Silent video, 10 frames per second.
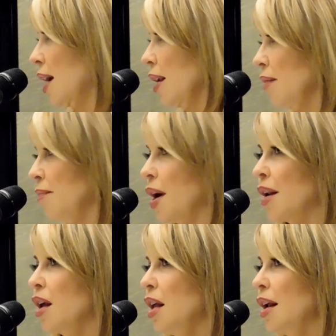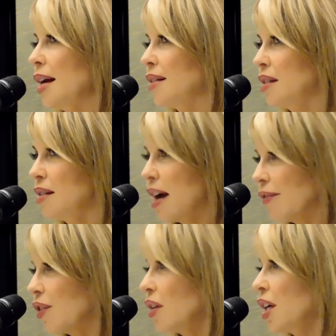at it, but it's
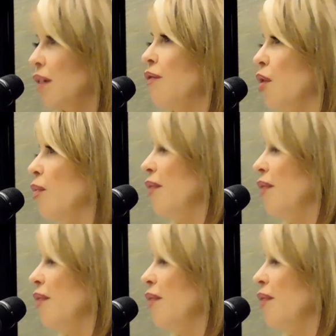definitely a form of